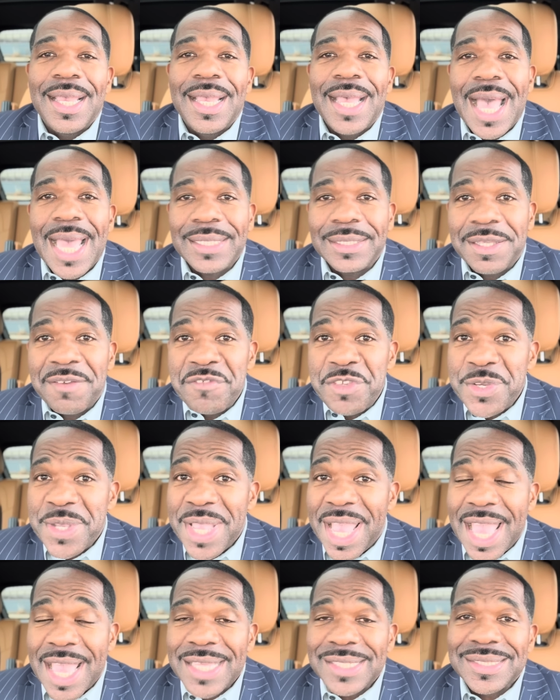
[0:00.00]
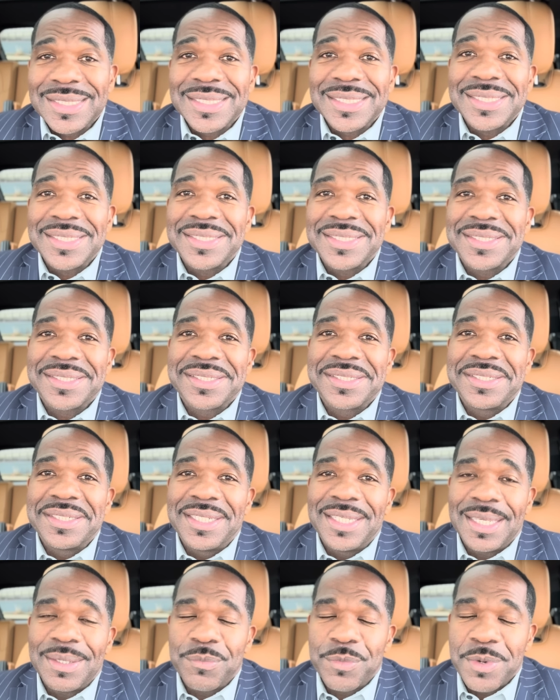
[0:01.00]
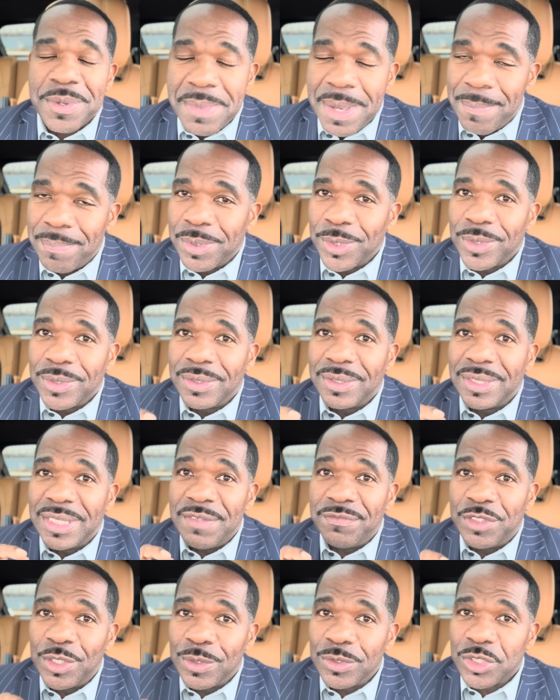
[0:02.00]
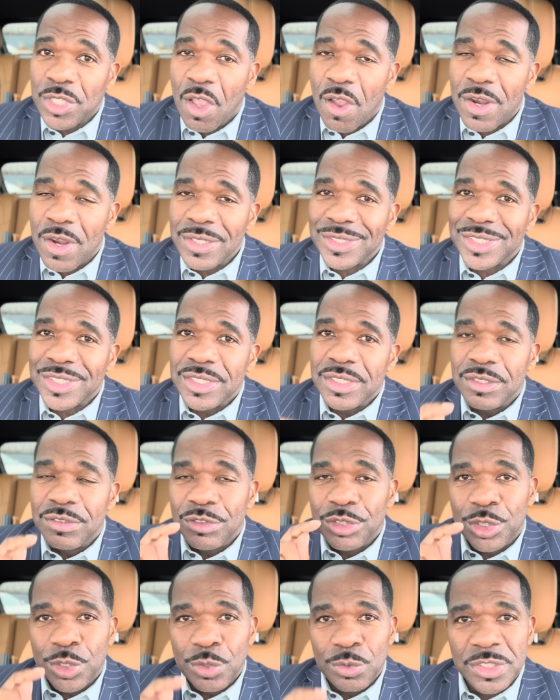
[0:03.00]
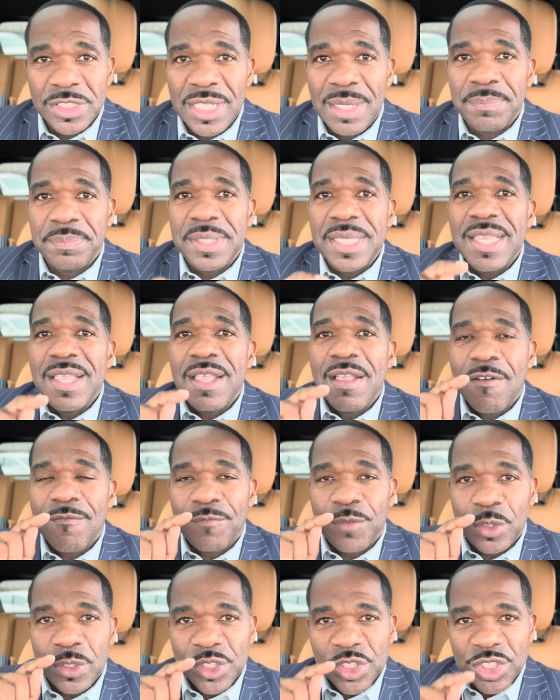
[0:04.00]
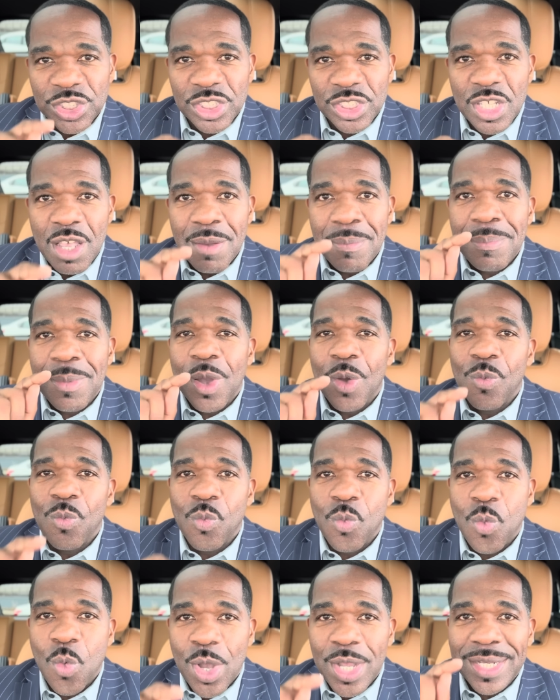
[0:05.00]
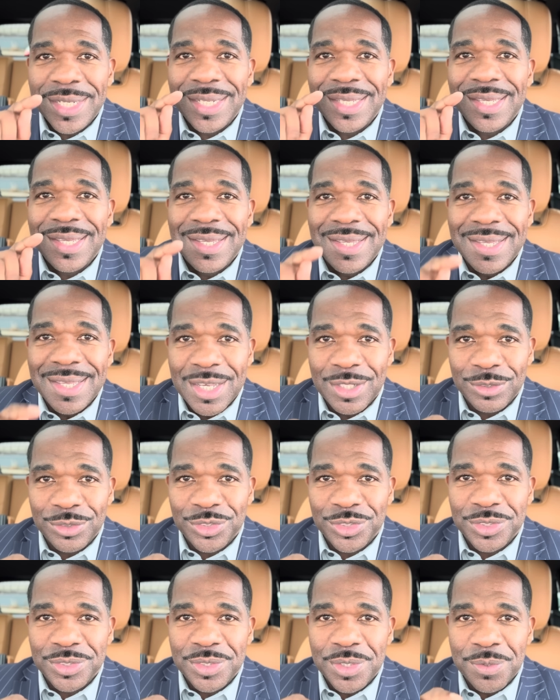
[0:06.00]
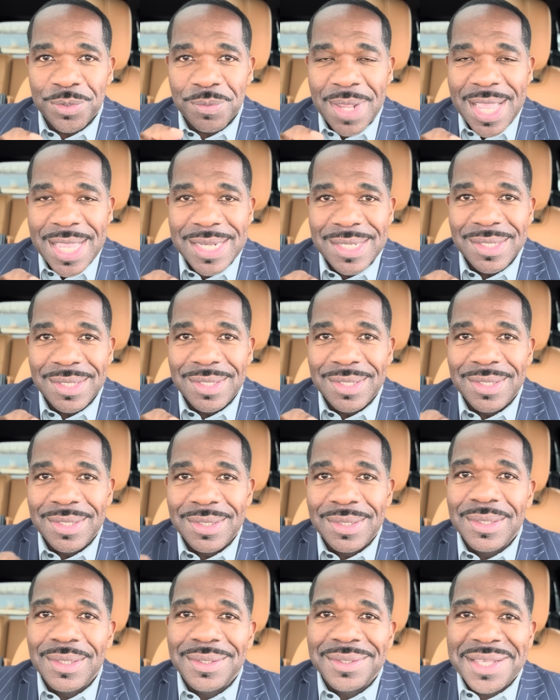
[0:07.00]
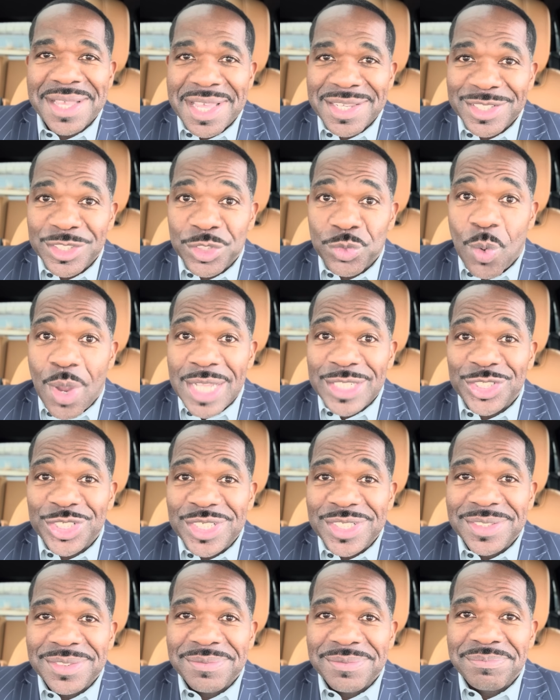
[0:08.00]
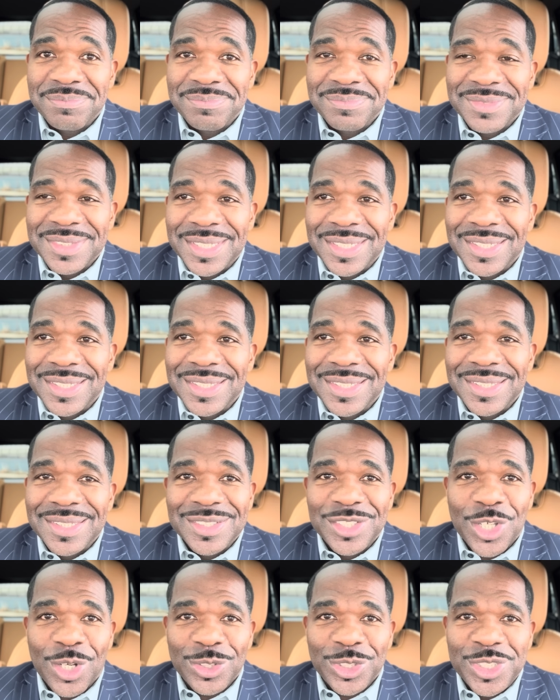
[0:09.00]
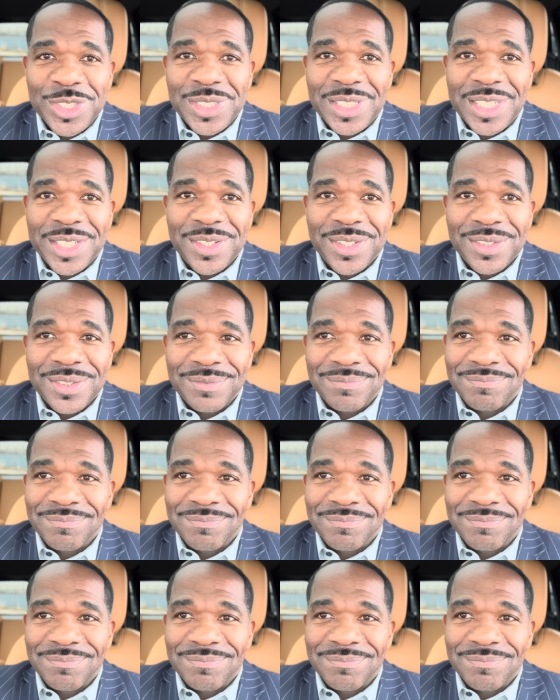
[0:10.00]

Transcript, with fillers: I love you guys. Remember, leave those hearts. Do something for someone else. All right. God is watching. Talk to you later.